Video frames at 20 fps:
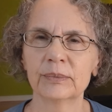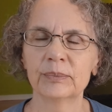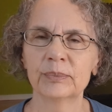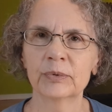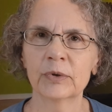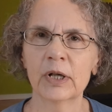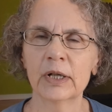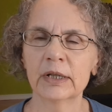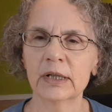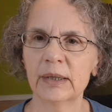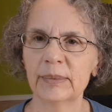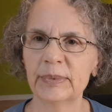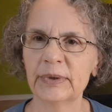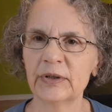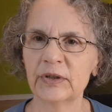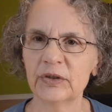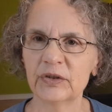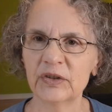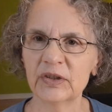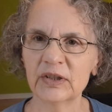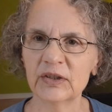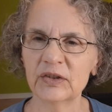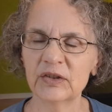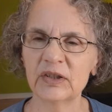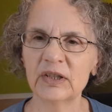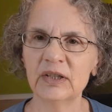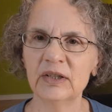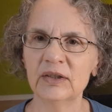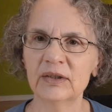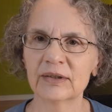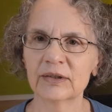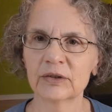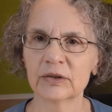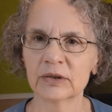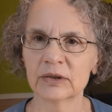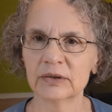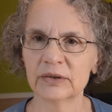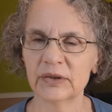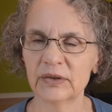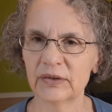brought up in the 60s and
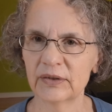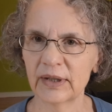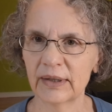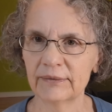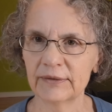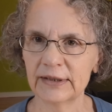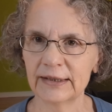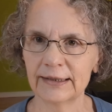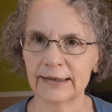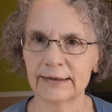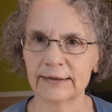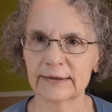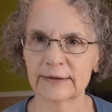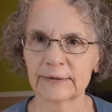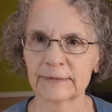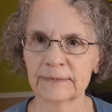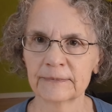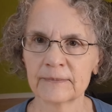early 70s.